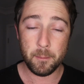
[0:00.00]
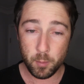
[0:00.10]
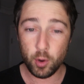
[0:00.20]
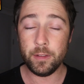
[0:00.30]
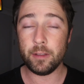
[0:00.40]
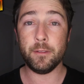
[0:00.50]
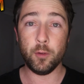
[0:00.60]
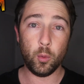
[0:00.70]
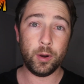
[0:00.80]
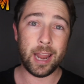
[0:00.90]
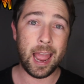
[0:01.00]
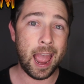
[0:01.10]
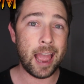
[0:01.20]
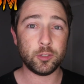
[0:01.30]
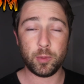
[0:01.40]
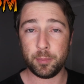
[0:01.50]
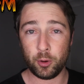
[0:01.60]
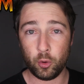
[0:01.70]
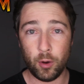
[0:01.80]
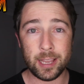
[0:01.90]
moving forward as we
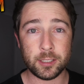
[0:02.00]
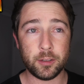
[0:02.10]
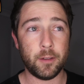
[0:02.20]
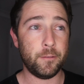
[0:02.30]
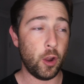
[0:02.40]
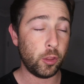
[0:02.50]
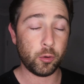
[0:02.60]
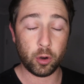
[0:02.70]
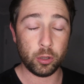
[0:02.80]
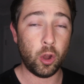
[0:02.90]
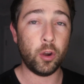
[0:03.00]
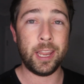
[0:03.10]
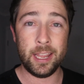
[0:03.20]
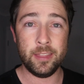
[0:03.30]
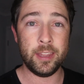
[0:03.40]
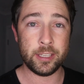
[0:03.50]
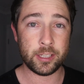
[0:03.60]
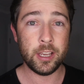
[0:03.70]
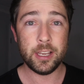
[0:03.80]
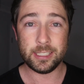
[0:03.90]
progress further along in
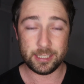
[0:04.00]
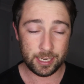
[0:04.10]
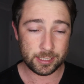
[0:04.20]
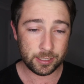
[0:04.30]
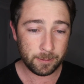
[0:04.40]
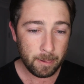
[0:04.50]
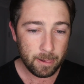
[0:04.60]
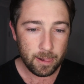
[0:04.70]
this season.